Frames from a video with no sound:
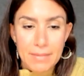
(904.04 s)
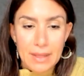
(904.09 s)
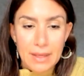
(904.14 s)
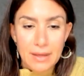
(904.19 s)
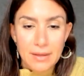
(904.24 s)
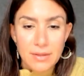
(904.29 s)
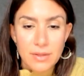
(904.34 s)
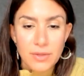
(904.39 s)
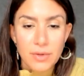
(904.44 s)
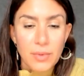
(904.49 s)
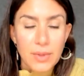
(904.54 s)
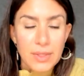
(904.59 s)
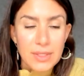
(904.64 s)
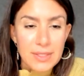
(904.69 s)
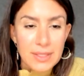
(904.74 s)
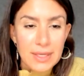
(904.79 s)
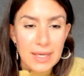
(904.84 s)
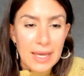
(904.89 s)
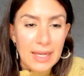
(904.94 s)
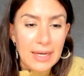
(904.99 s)
So
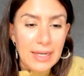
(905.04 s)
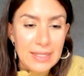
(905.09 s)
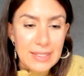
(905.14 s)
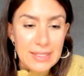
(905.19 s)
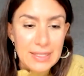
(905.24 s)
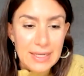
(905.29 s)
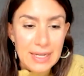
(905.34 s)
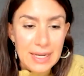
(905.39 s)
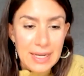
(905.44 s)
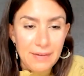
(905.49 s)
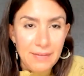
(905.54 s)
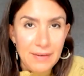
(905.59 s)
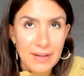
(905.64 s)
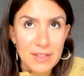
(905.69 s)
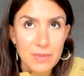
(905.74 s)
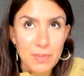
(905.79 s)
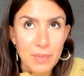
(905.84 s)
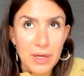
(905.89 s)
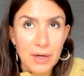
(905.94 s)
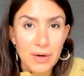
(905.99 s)
once again, it's a native
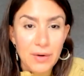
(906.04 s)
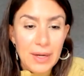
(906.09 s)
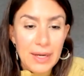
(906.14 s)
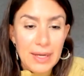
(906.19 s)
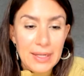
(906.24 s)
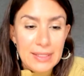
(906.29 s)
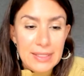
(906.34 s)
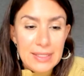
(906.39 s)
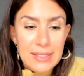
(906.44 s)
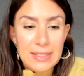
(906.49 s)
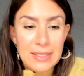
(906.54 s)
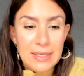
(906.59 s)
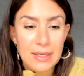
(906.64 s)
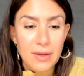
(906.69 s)
experience.